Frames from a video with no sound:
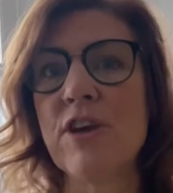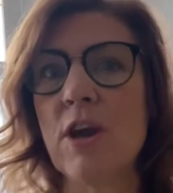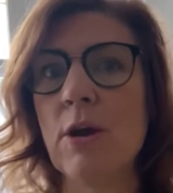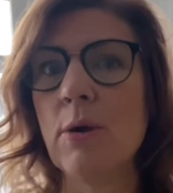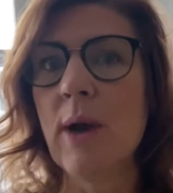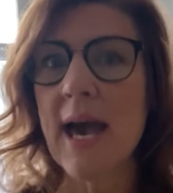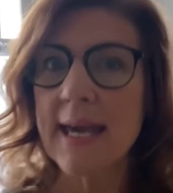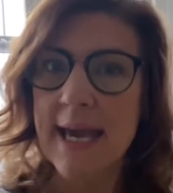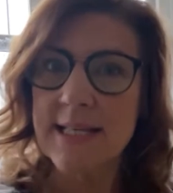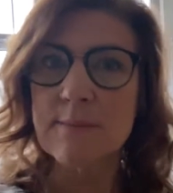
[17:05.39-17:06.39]
for you
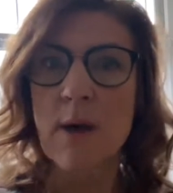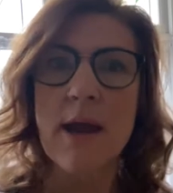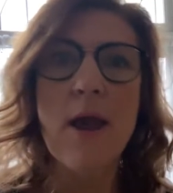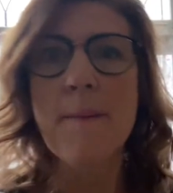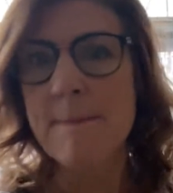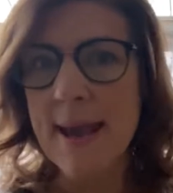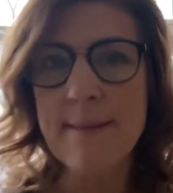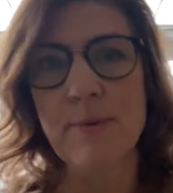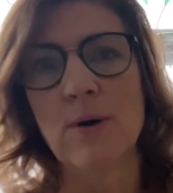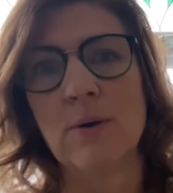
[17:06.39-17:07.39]
against my own
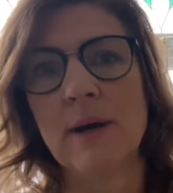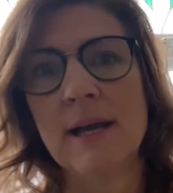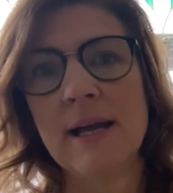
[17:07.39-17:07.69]
people.